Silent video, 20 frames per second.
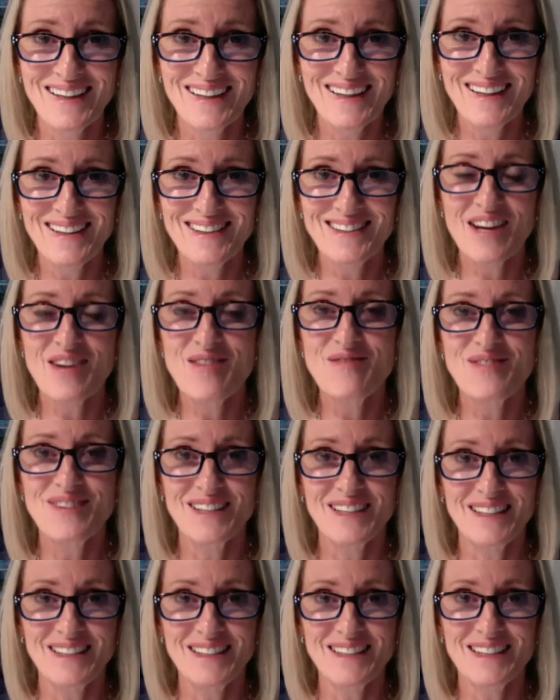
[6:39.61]
It's
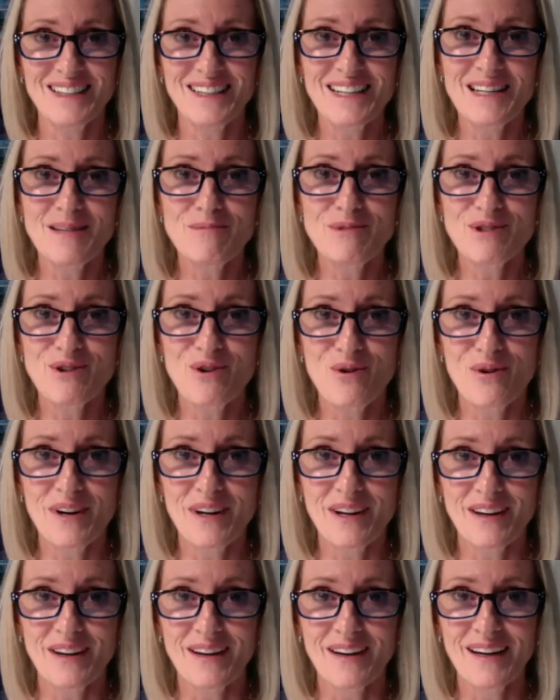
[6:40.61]
infinite. It keeps
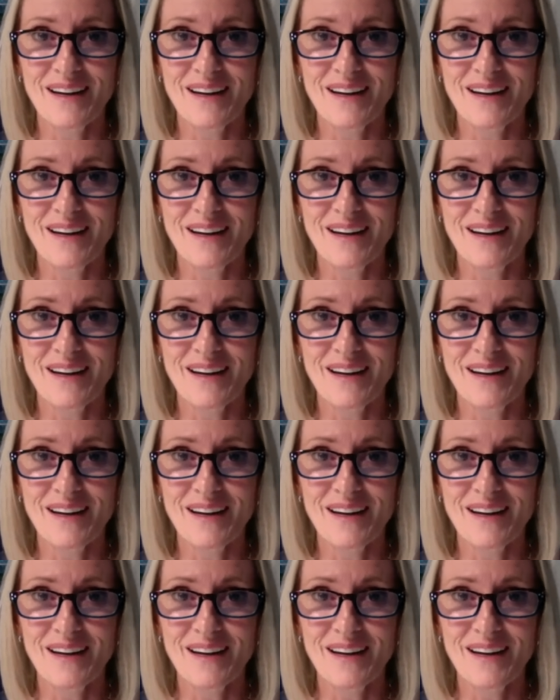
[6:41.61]
going.